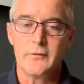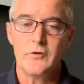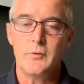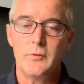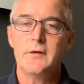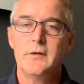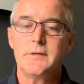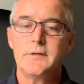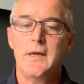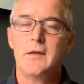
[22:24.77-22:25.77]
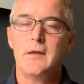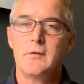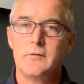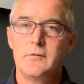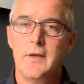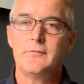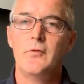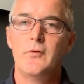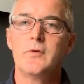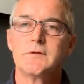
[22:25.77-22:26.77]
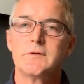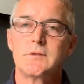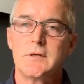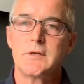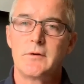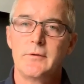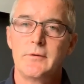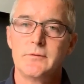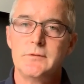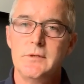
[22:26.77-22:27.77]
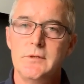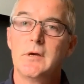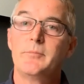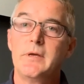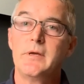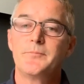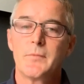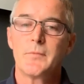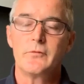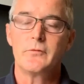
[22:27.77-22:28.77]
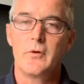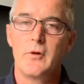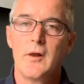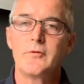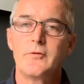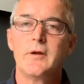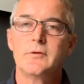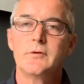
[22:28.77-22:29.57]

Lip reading: So you will hear today's focus is around ERP. So a lot around